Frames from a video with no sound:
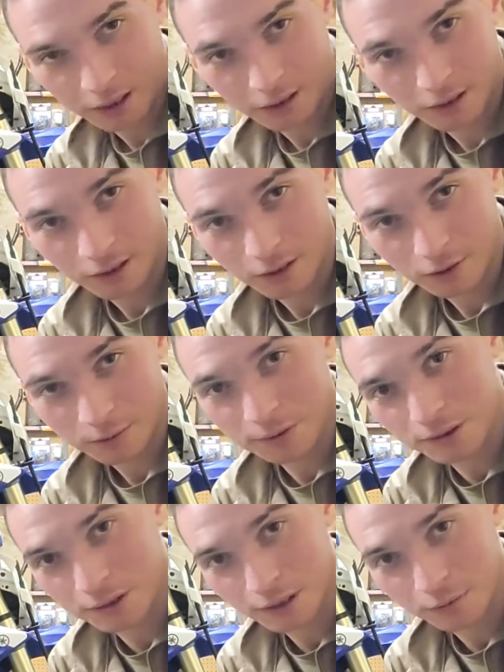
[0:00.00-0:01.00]
at the
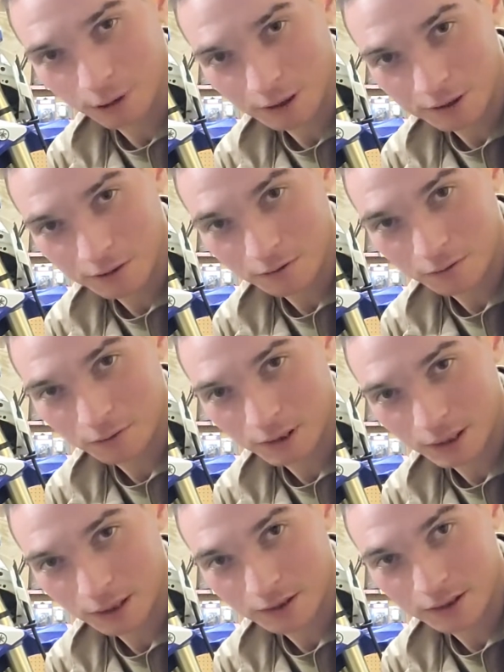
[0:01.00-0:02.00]
2016
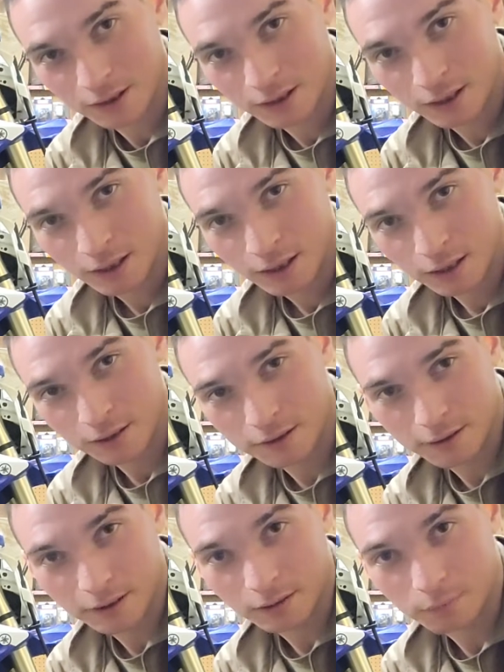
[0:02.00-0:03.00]
YZ250X. This is
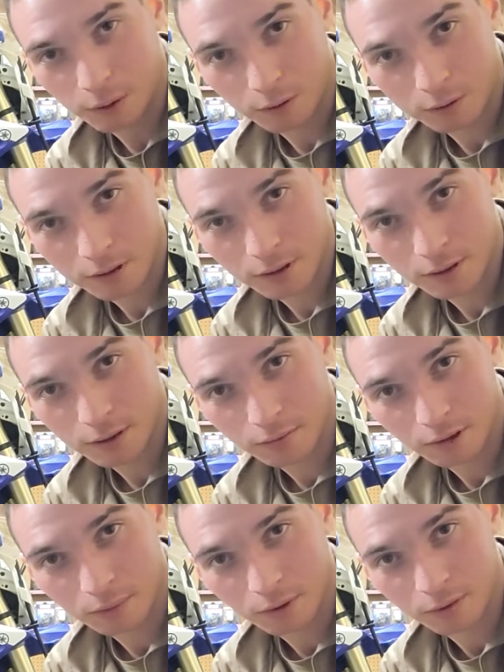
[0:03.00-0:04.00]
the post
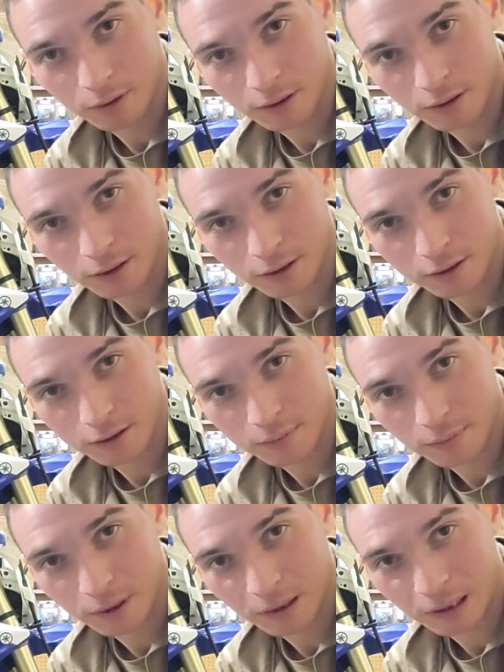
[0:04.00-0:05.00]
rebuild on this
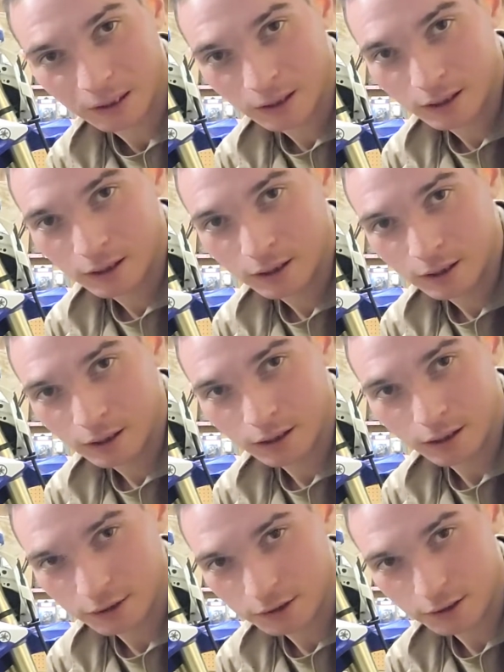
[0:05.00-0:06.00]
bike.
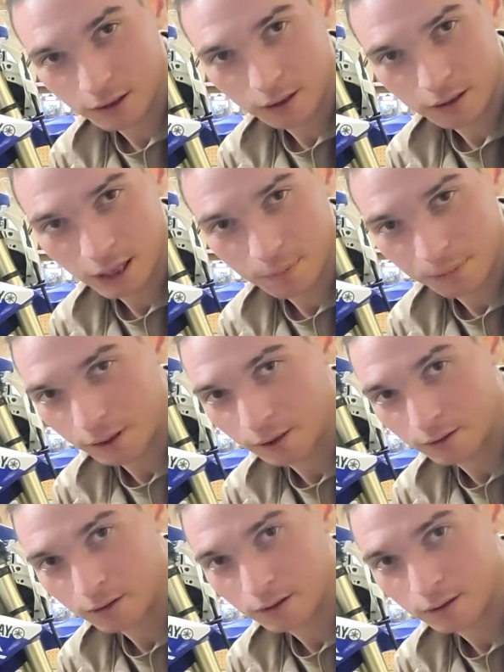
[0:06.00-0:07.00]
Just did the top end,
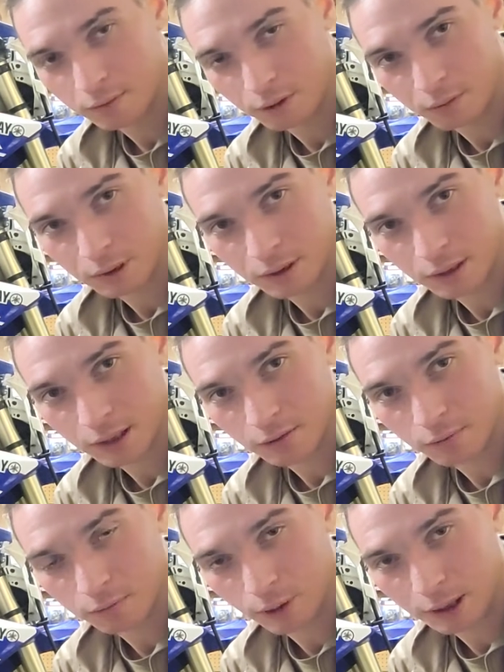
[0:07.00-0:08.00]
went with
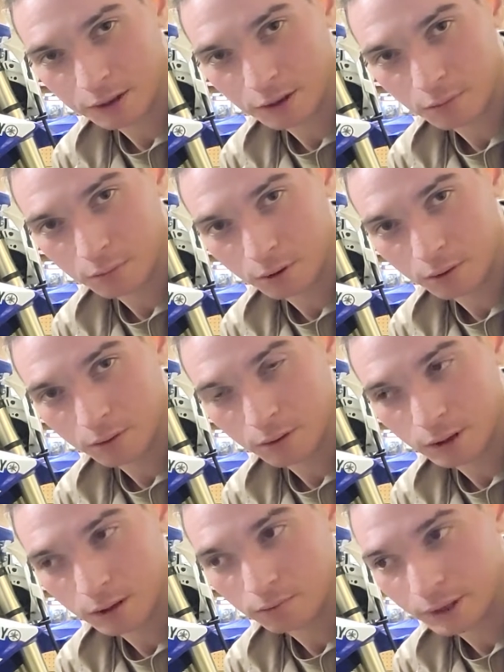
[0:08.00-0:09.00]
a Wiseco Pro
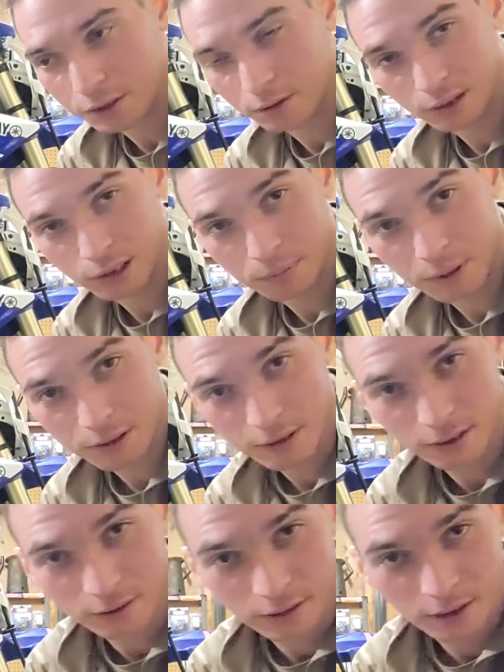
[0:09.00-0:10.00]
Racer Elite
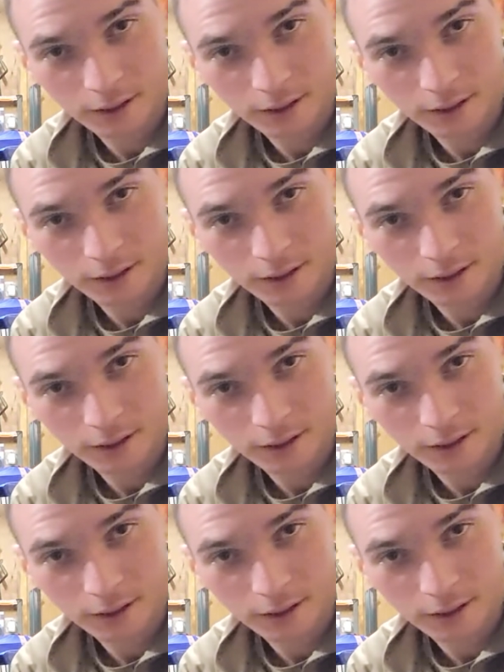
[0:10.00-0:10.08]
piston,